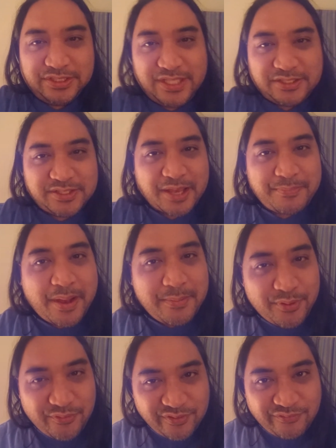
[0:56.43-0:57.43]
sounds like my
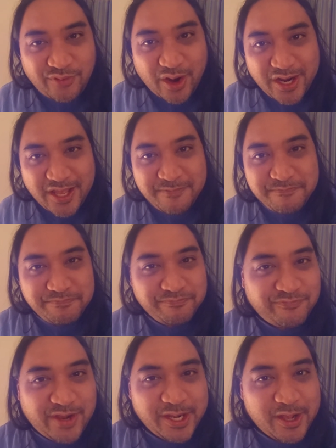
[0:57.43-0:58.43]
perfect Friday,
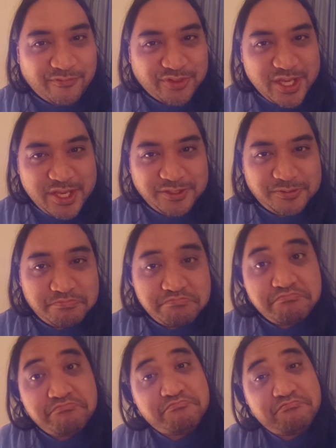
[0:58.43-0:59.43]
fighting off the heat.
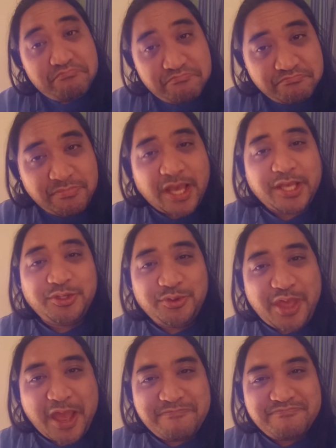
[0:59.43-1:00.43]
I can do
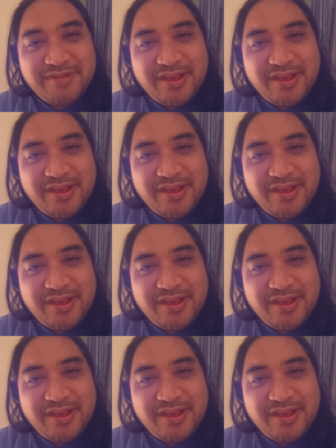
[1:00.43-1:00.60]
that.